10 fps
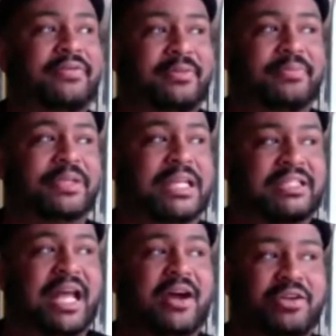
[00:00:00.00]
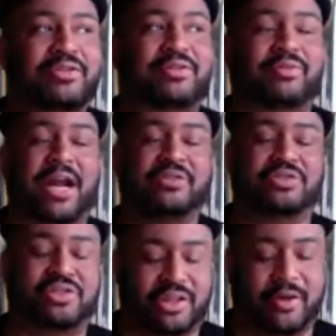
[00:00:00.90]
of the is how you surround
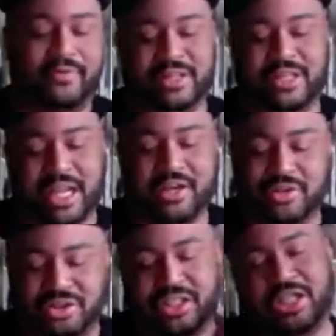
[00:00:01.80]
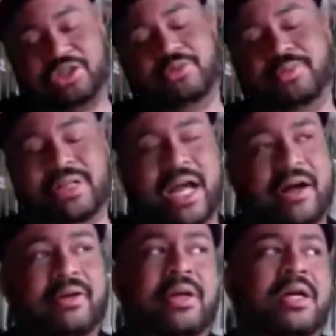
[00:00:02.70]
yourself and the energy that you put
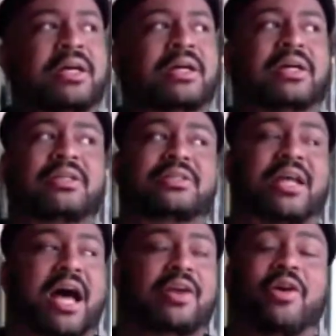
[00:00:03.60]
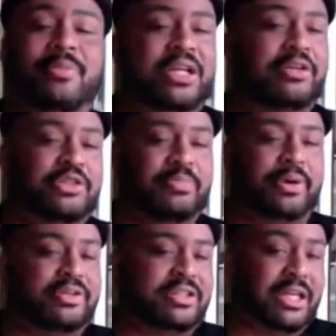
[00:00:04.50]
out. Cause I know I'm an energy
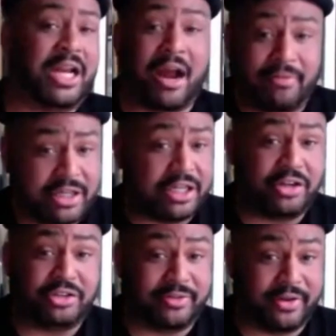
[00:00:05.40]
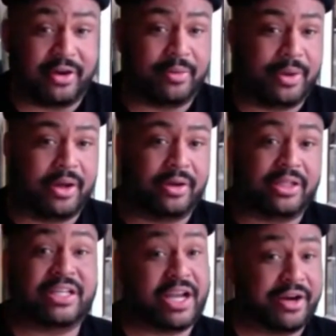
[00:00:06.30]
person and I read energy very well
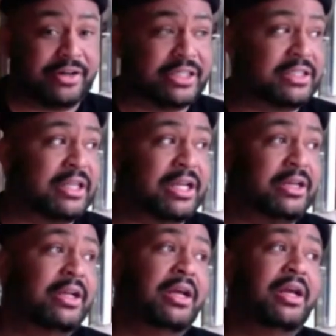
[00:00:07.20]
as an Aries, and